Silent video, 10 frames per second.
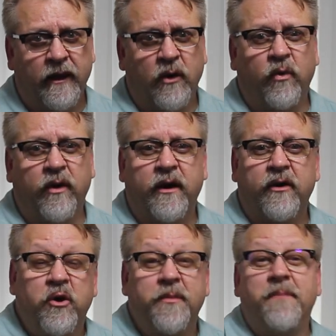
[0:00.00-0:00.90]
where
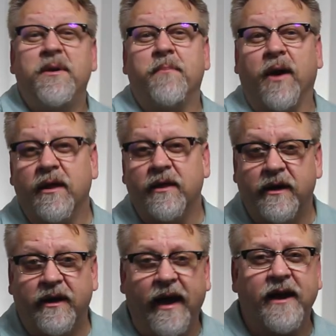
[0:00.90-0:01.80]
you may be piloting
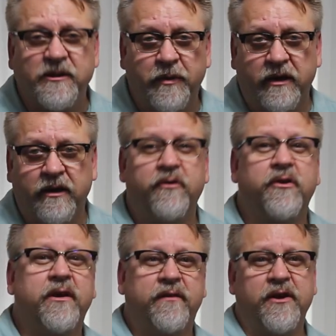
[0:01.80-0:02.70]
an aspect of your
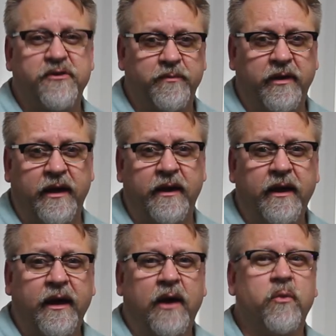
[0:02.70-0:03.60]
innovation plan
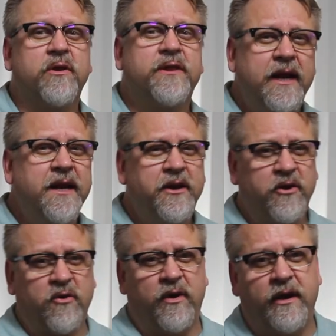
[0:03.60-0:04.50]
and will then need to
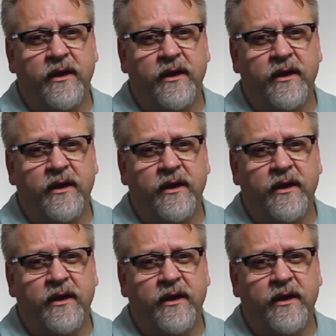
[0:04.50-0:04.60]
create